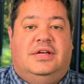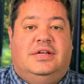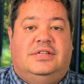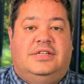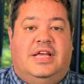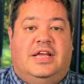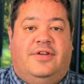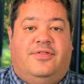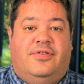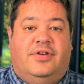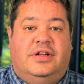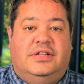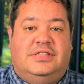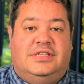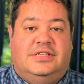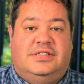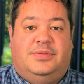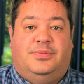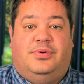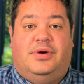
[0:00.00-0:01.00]
Take, for
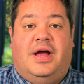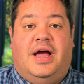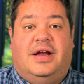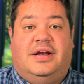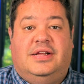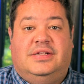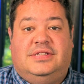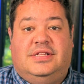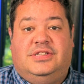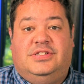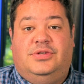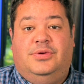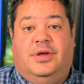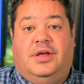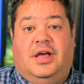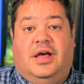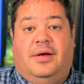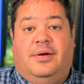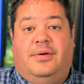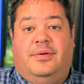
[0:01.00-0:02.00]
instance, a practice that's
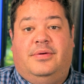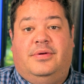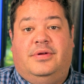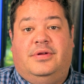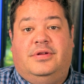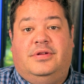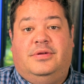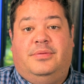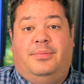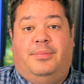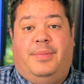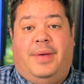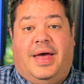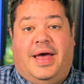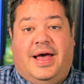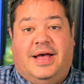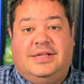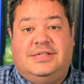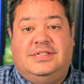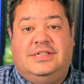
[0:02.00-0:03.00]
doing a
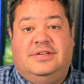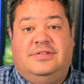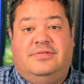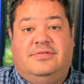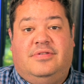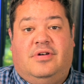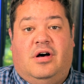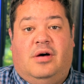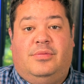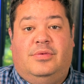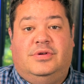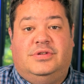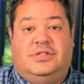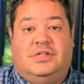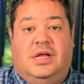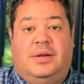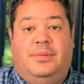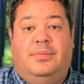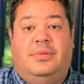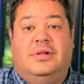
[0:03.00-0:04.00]
massive, almost
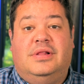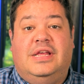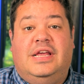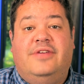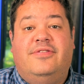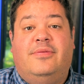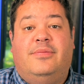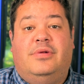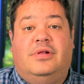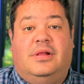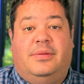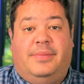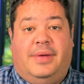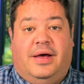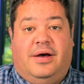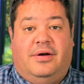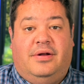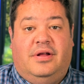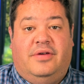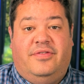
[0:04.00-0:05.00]
unbelievable
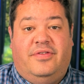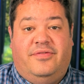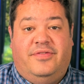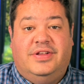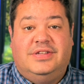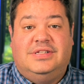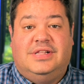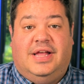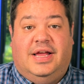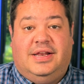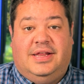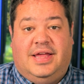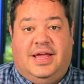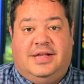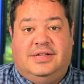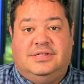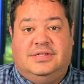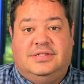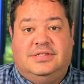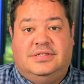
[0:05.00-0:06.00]
amount of Invisalign
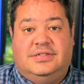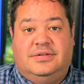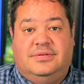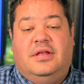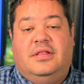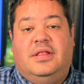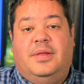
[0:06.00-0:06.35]
cases.